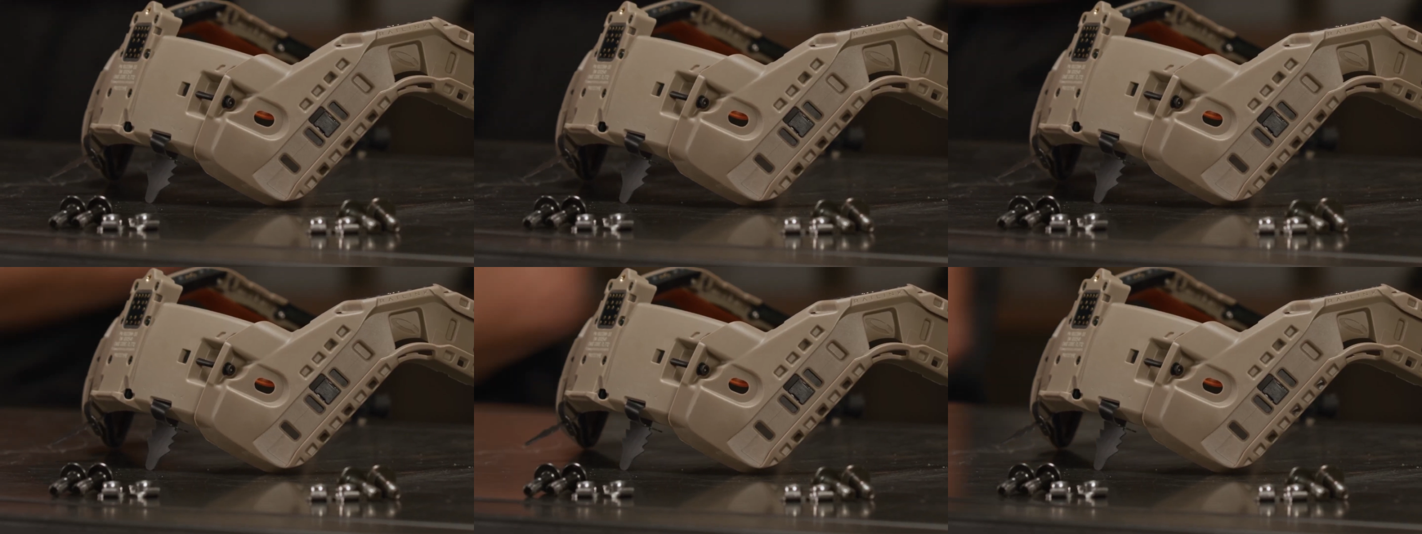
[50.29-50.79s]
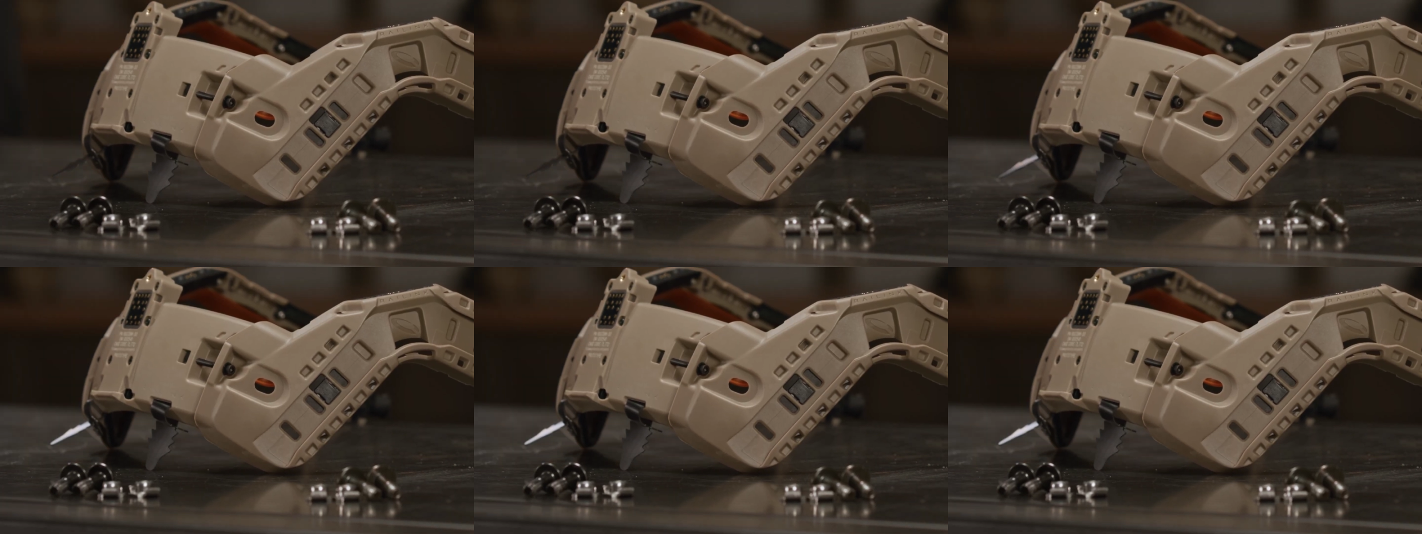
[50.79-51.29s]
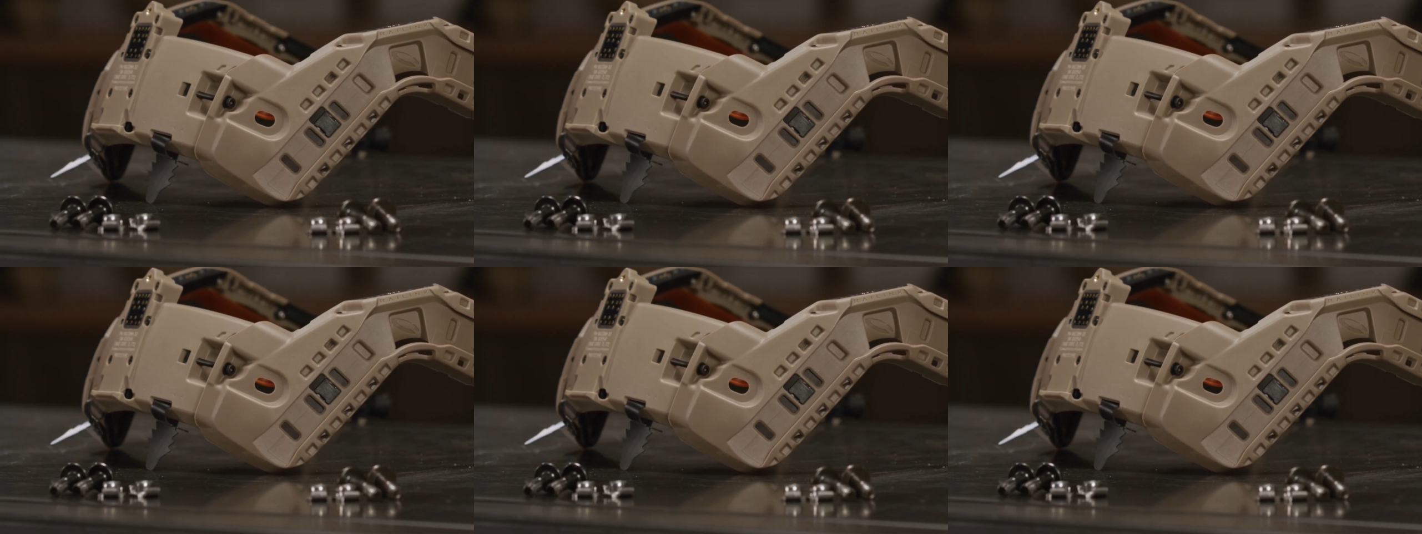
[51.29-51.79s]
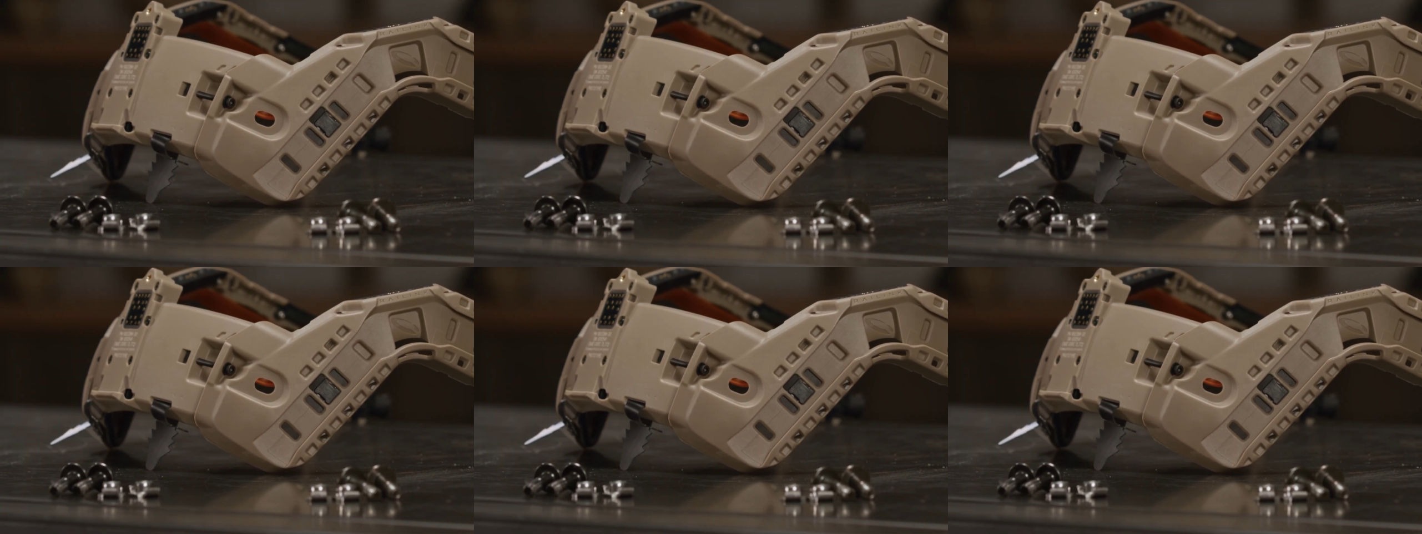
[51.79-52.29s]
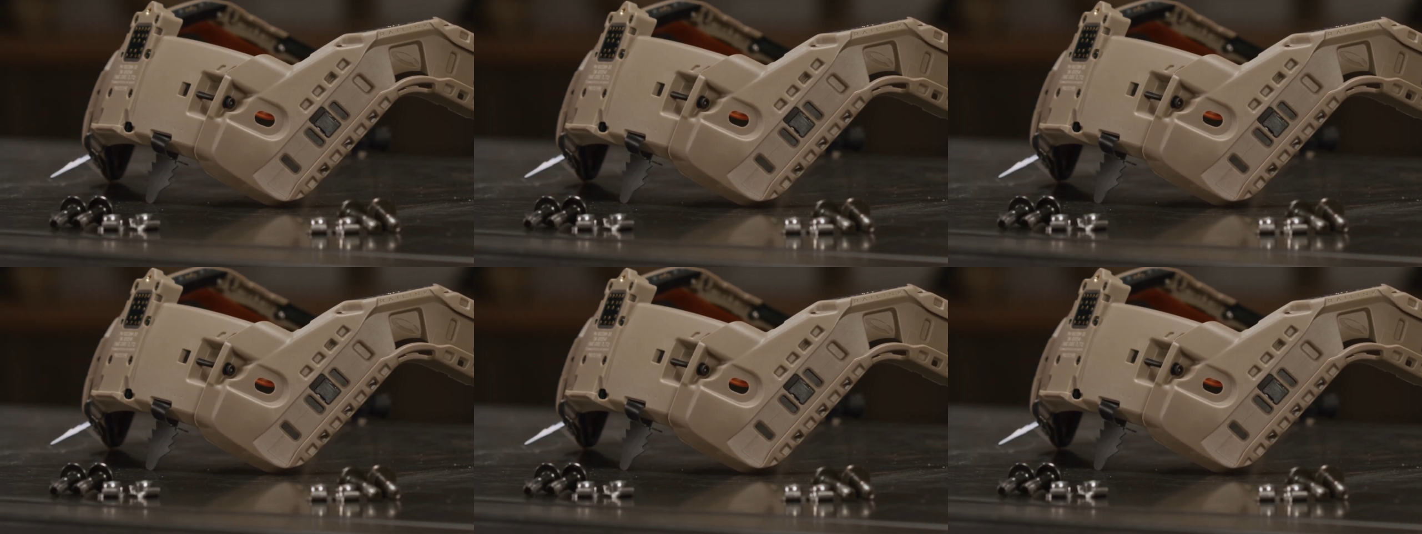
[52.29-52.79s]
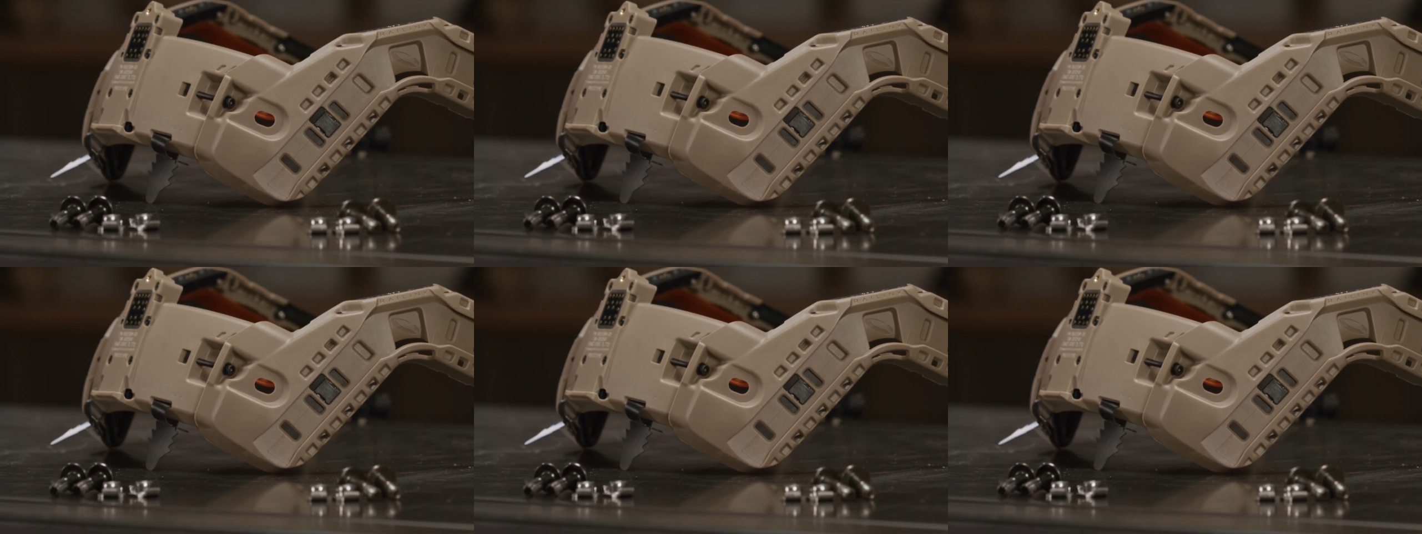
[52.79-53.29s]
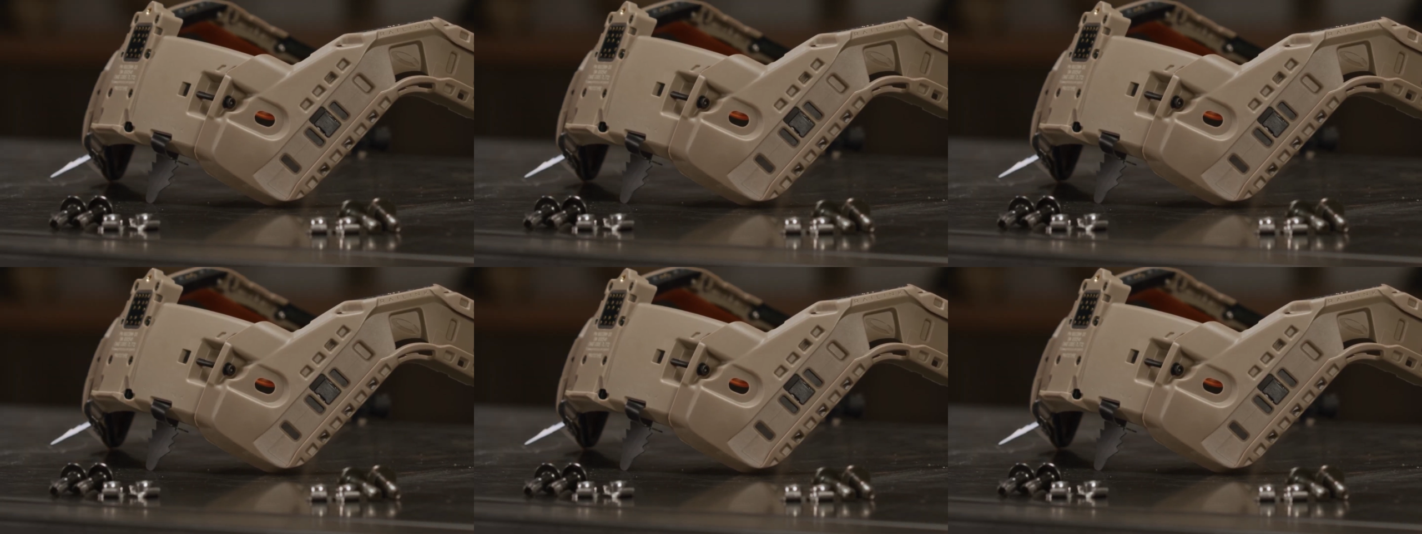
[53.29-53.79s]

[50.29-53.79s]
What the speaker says: (no speaker visible)